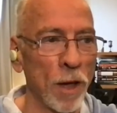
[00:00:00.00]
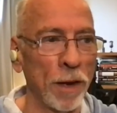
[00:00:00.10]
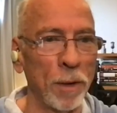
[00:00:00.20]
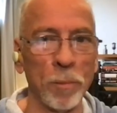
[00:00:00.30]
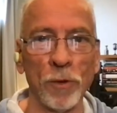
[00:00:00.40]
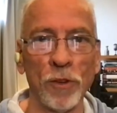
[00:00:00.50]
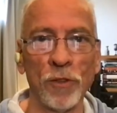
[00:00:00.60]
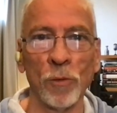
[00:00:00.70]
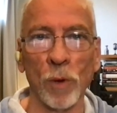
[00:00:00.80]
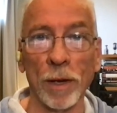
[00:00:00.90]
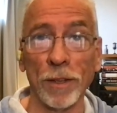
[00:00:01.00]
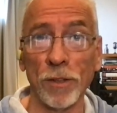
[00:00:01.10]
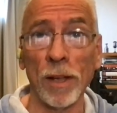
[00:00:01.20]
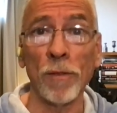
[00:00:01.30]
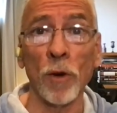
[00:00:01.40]
not in a position where I could
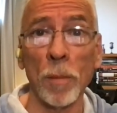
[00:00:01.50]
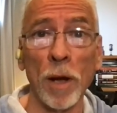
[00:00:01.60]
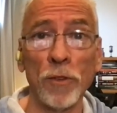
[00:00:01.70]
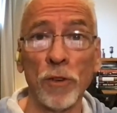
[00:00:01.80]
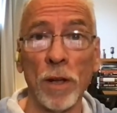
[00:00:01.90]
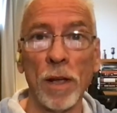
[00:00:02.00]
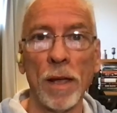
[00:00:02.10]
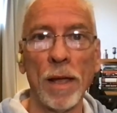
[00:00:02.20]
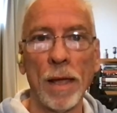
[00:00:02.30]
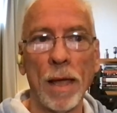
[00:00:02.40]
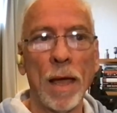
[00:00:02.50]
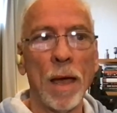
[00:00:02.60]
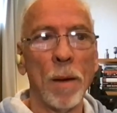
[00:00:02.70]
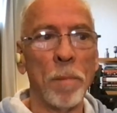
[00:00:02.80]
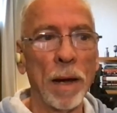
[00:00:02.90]
say very much.
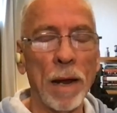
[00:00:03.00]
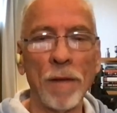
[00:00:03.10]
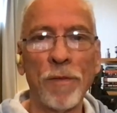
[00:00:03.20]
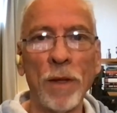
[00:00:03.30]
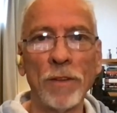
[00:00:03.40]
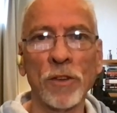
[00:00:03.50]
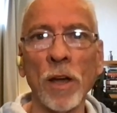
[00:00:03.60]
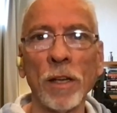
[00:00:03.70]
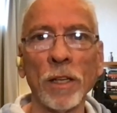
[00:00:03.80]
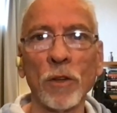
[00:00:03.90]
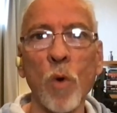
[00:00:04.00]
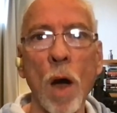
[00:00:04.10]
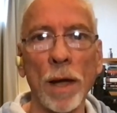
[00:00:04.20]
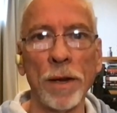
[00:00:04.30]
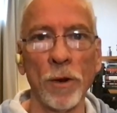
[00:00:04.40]
But I've, it's gone a little
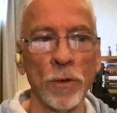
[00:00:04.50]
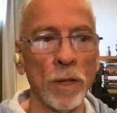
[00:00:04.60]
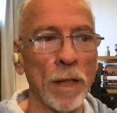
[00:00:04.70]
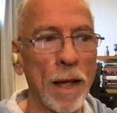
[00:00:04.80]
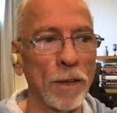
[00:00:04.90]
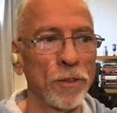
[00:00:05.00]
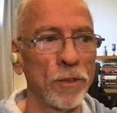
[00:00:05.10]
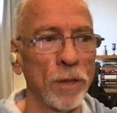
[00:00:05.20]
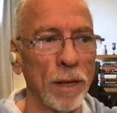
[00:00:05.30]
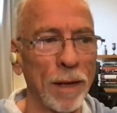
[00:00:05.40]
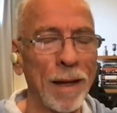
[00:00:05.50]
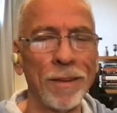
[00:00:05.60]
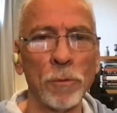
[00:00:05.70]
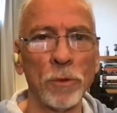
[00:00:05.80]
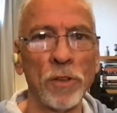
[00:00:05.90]
quiet here in the last, uh,
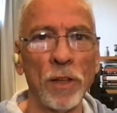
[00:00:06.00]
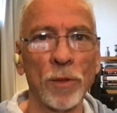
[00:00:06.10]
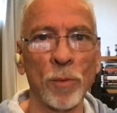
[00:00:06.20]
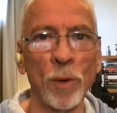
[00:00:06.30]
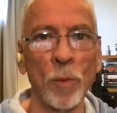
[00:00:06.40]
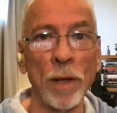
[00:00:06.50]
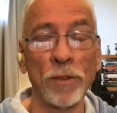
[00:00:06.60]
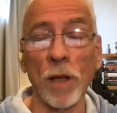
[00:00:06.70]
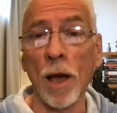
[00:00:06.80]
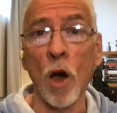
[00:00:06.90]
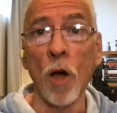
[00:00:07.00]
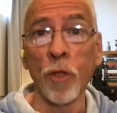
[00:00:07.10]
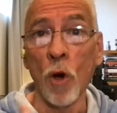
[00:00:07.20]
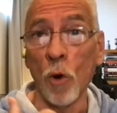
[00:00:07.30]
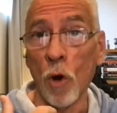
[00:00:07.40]
I would say, three weeks.
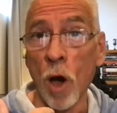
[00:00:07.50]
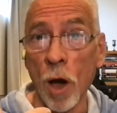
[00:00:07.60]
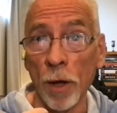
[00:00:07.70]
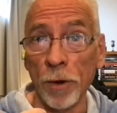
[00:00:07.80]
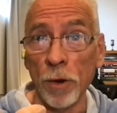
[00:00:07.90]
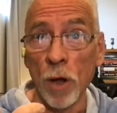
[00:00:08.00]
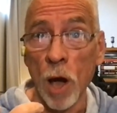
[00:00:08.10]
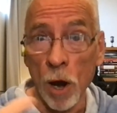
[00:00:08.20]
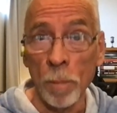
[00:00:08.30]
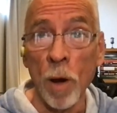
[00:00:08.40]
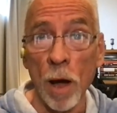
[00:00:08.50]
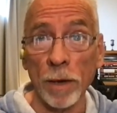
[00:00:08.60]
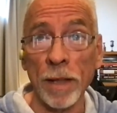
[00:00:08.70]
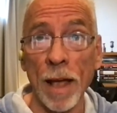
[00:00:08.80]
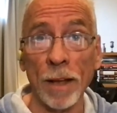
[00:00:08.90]
Although on our
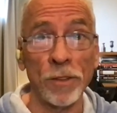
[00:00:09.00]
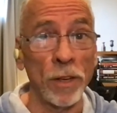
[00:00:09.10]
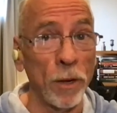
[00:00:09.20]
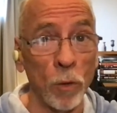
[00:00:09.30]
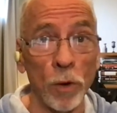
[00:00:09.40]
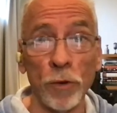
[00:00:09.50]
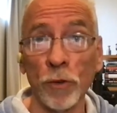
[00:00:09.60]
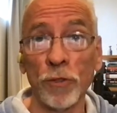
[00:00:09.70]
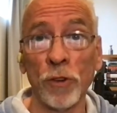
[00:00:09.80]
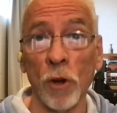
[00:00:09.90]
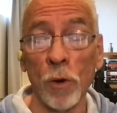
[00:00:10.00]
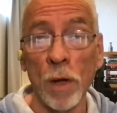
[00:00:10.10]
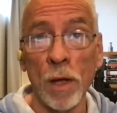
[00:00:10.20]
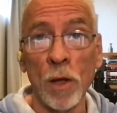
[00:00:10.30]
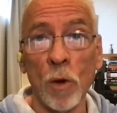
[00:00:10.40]
podcast, and I know on your show,
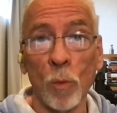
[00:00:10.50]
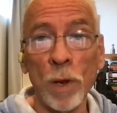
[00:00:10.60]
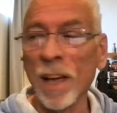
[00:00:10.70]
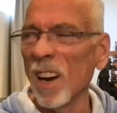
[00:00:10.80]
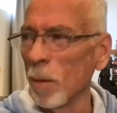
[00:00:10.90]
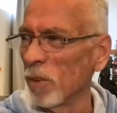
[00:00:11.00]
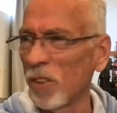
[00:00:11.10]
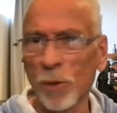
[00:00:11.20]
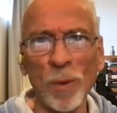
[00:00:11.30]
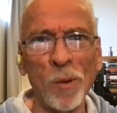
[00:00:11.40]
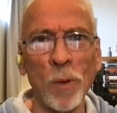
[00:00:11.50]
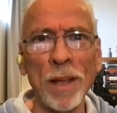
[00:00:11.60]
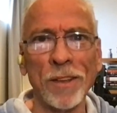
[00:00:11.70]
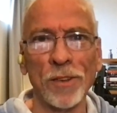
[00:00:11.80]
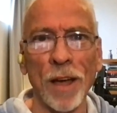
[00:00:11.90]
we got almost three
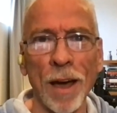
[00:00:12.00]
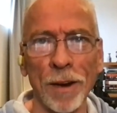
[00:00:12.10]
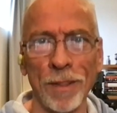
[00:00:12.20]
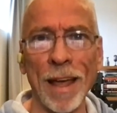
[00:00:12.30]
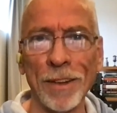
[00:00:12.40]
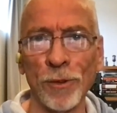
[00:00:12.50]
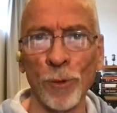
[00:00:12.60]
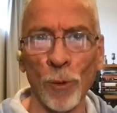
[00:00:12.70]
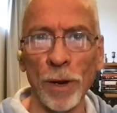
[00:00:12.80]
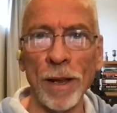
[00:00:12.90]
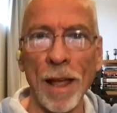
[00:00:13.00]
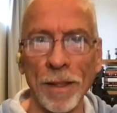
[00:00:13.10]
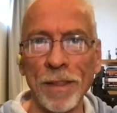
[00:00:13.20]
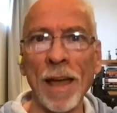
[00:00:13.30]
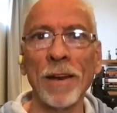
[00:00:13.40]
weeks out of that story.
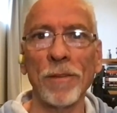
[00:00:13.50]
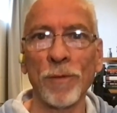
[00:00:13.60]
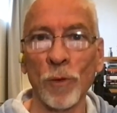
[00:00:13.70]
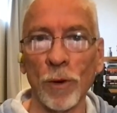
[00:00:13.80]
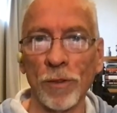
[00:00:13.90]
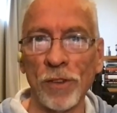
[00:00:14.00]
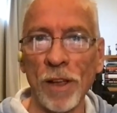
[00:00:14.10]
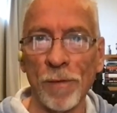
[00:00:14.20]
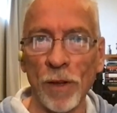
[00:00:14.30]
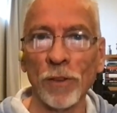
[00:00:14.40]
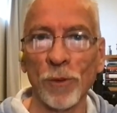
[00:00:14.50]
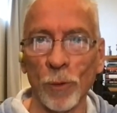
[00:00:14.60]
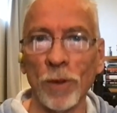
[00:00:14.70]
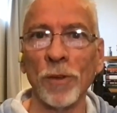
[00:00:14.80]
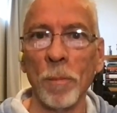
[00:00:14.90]
And that, for a C F L
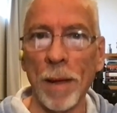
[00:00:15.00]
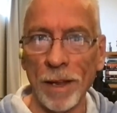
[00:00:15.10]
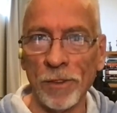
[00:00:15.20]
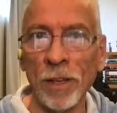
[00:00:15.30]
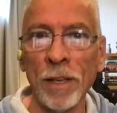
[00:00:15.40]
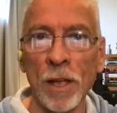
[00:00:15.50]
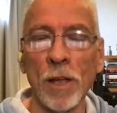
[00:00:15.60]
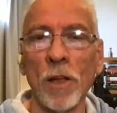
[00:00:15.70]
story, is amazing.